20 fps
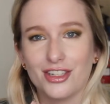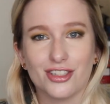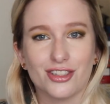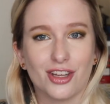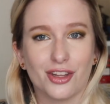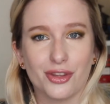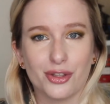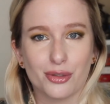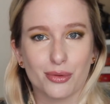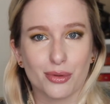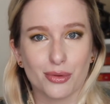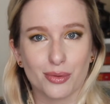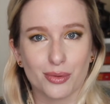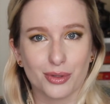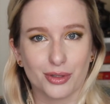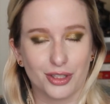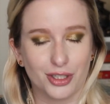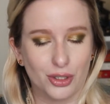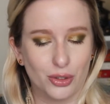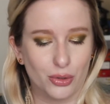just thought this was
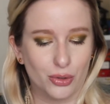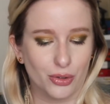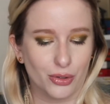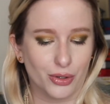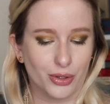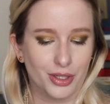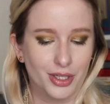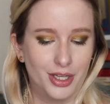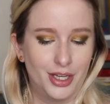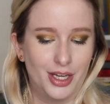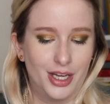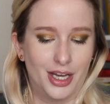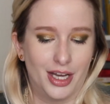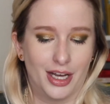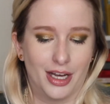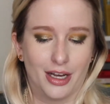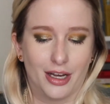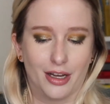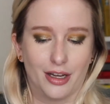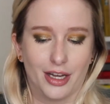really cool,
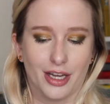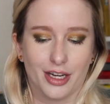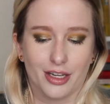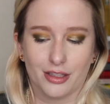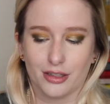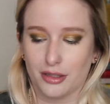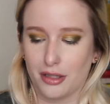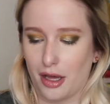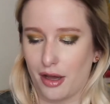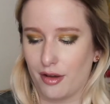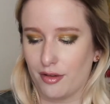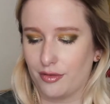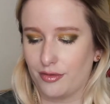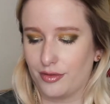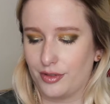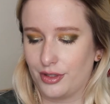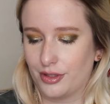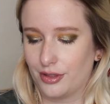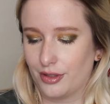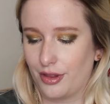and I
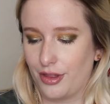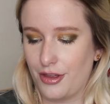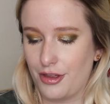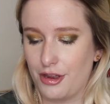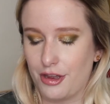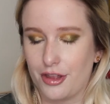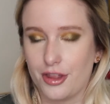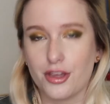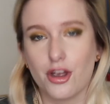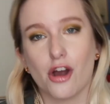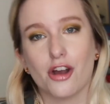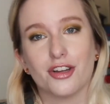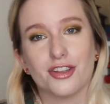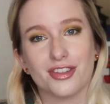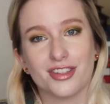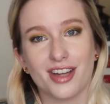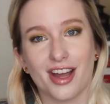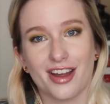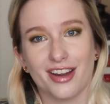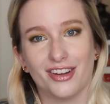loved the art
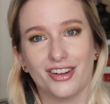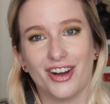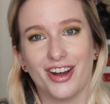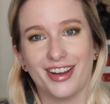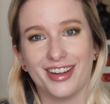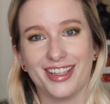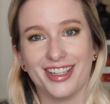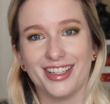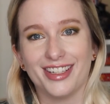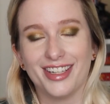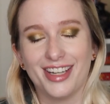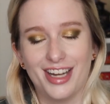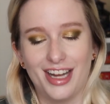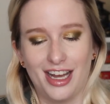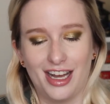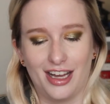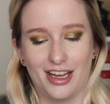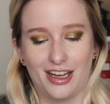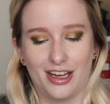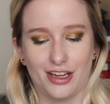style on
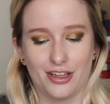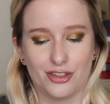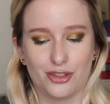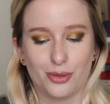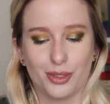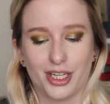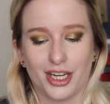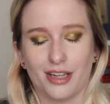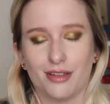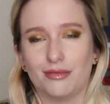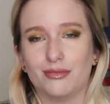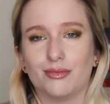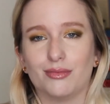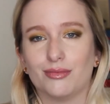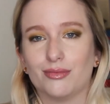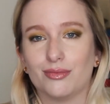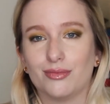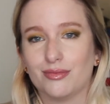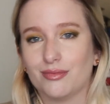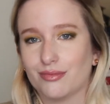it. So again,
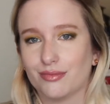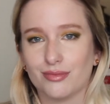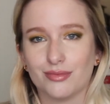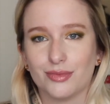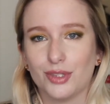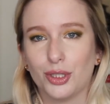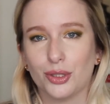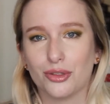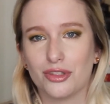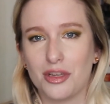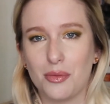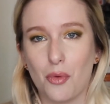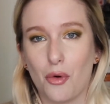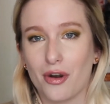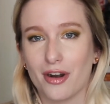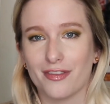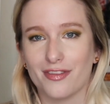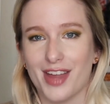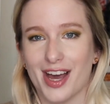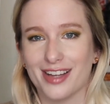you'll see
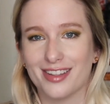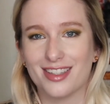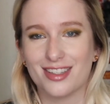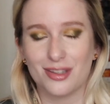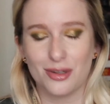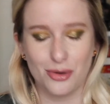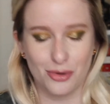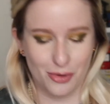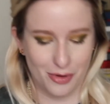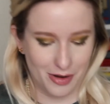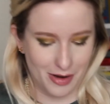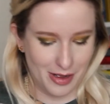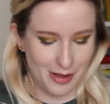more of that soon.